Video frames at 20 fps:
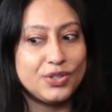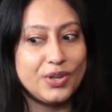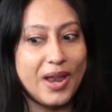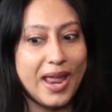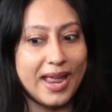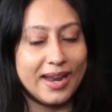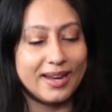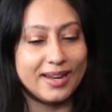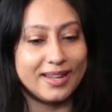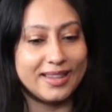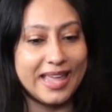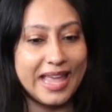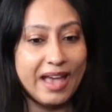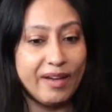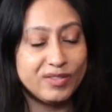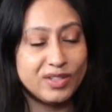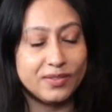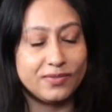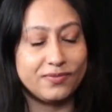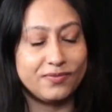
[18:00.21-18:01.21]
and they have
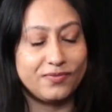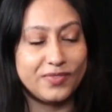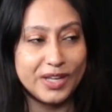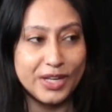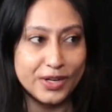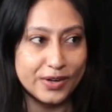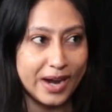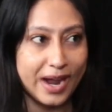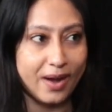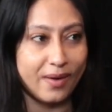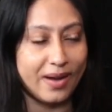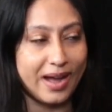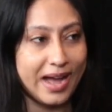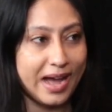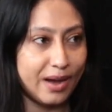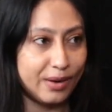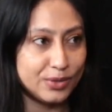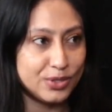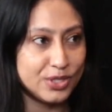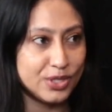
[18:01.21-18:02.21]
to figure out
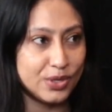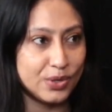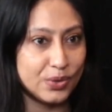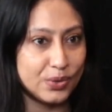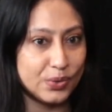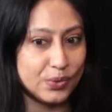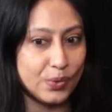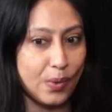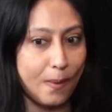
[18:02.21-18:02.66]
how to